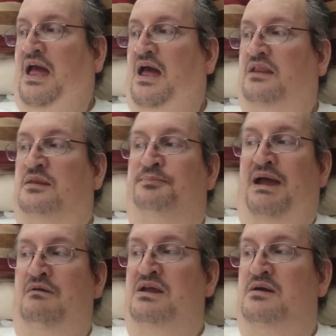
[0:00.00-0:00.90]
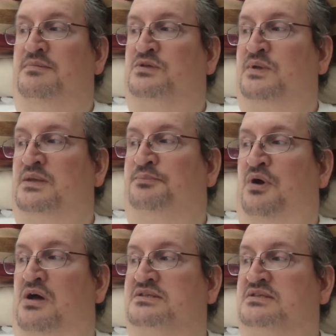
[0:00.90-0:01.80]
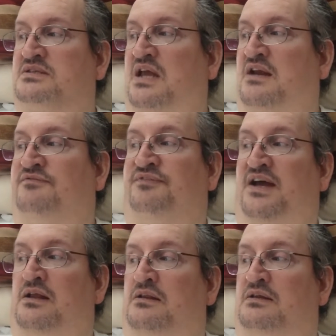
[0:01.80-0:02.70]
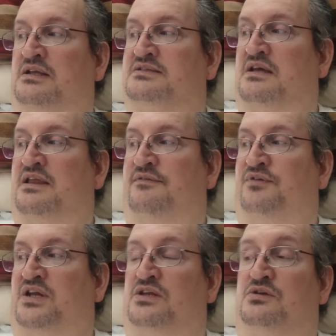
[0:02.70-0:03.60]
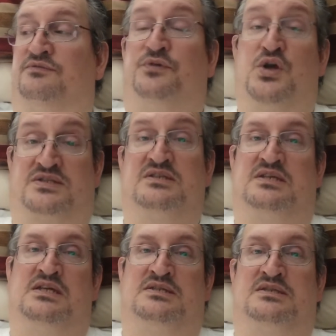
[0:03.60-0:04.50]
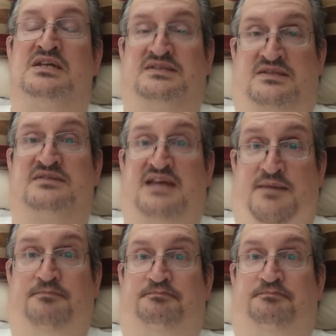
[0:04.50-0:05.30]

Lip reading: The barrier between the pass and a fail in South African universities is the same.